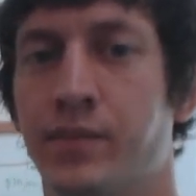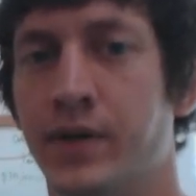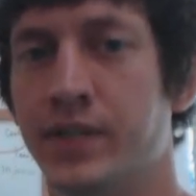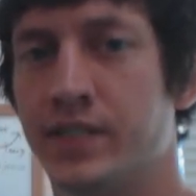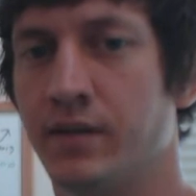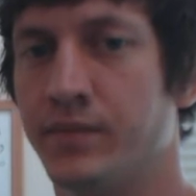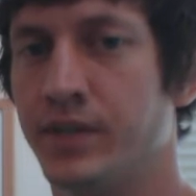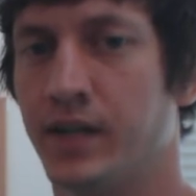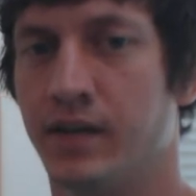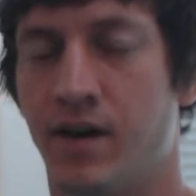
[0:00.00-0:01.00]
put
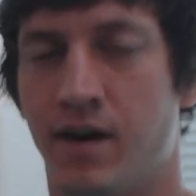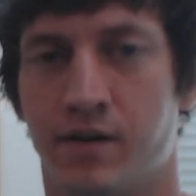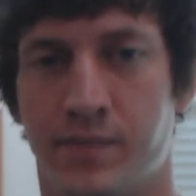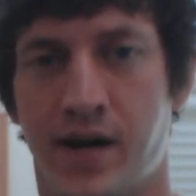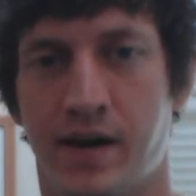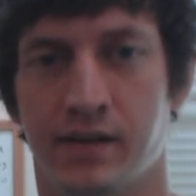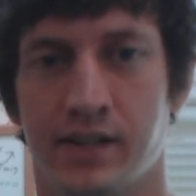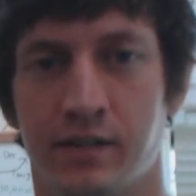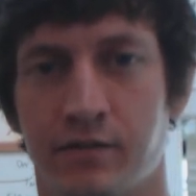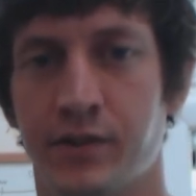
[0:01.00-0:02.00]
something on
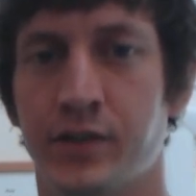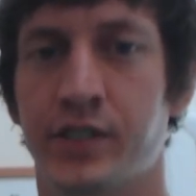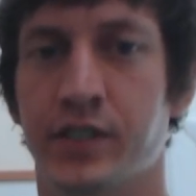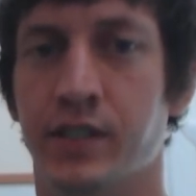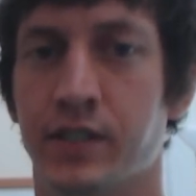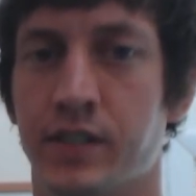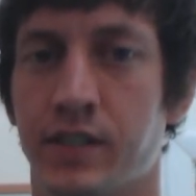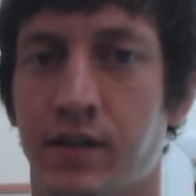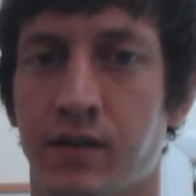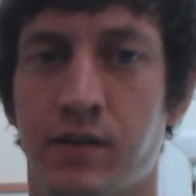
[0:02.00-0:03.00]
autopilot in the future.
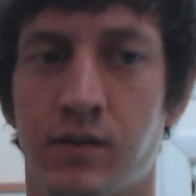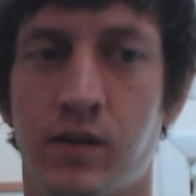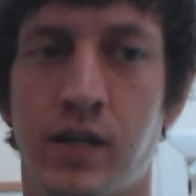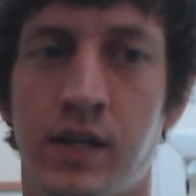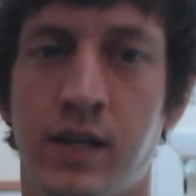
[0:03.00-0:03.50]
So